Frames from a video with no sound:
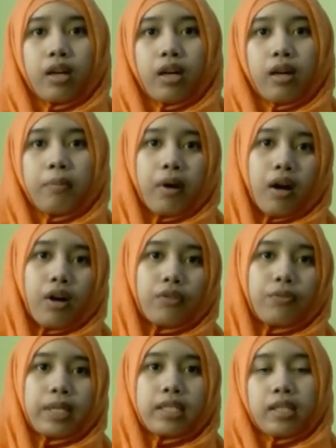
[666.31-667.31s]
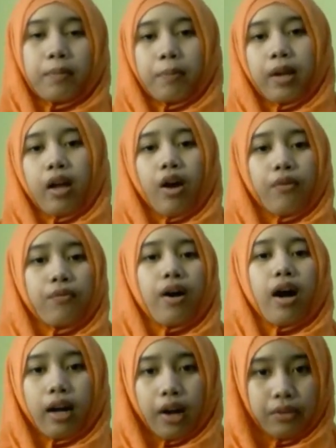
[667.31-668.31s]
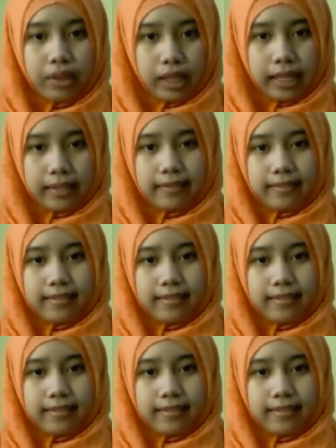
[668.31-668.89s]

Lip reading: about principle of accounting.